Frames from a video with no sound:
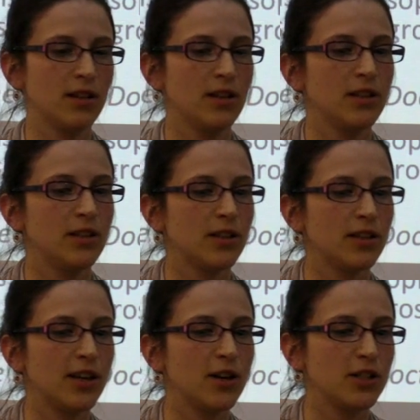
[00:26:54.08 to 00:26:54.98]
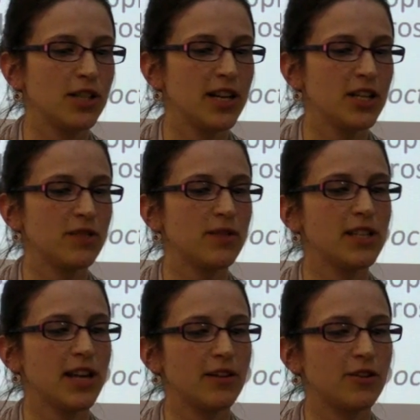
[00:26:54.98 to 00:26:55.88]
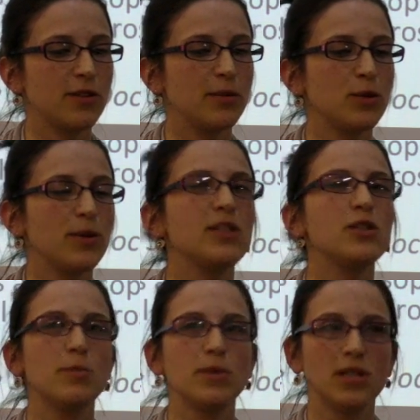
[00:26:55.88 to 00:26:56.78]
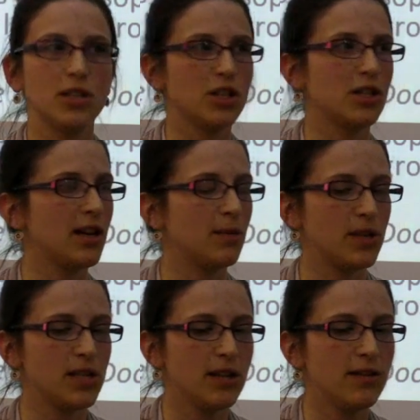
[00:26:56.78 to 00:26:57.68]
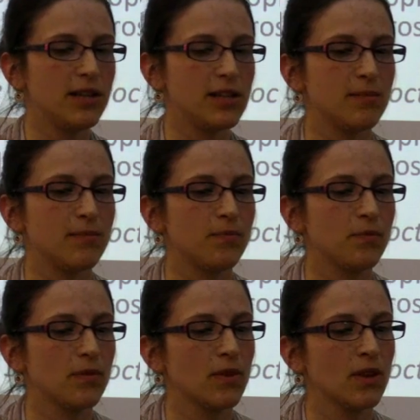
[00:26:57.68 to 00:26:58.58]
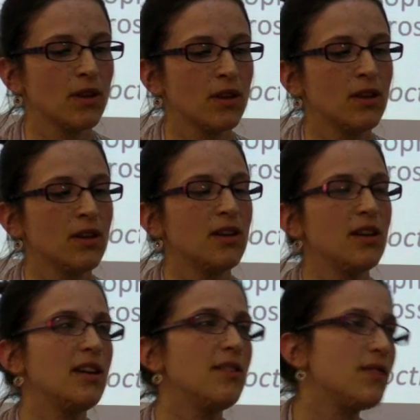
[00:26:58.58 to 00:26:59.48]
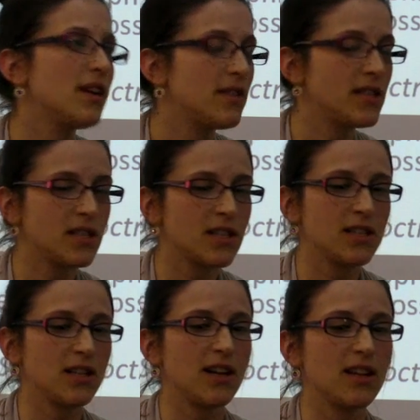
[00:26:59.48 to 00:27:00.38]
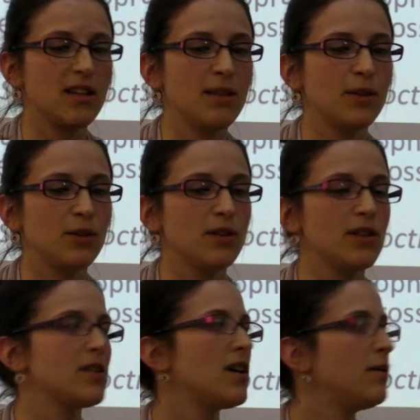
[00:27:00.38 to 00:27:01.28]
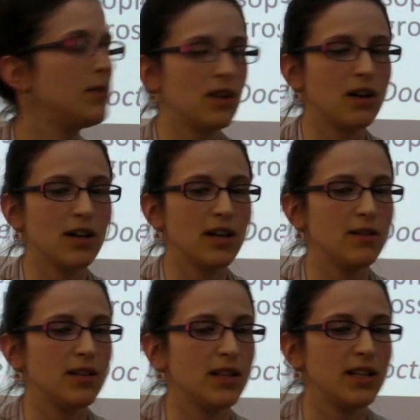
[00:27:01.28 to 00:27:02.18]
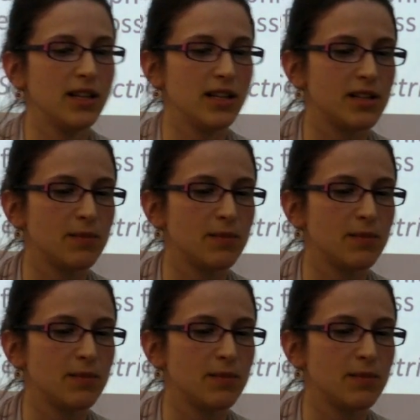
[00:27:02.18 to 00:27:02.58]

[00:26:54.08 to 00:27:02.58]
the negotiation of the territory between superstition and materialism. If there is an underlying theme in all this, I would argue that it is